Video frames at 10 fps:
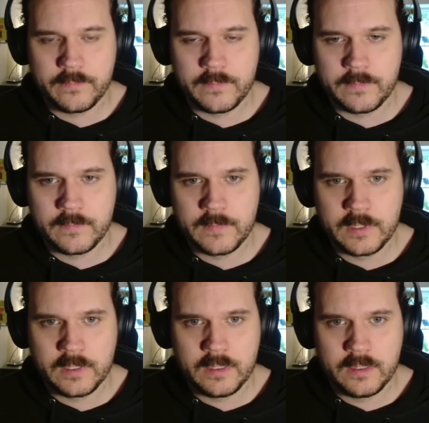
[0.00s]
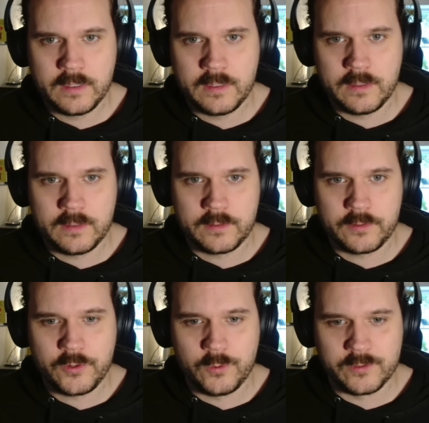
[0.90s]
If you start a new game and your
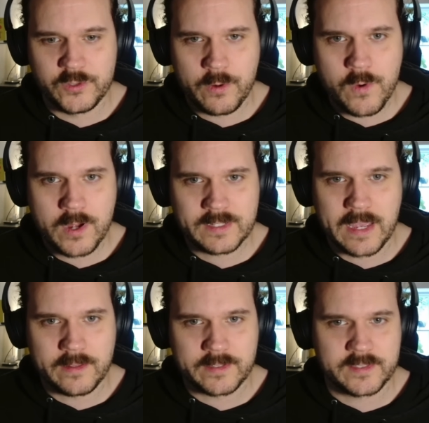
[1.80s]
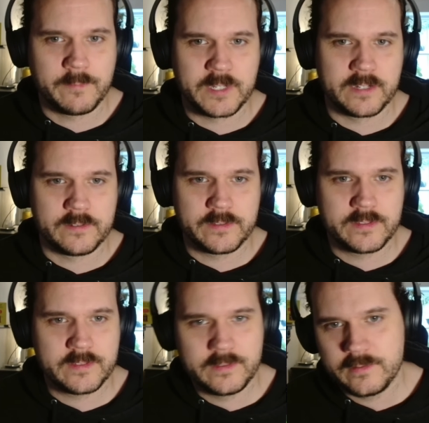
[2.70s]
settings are compatible, you'll be presented with this modal,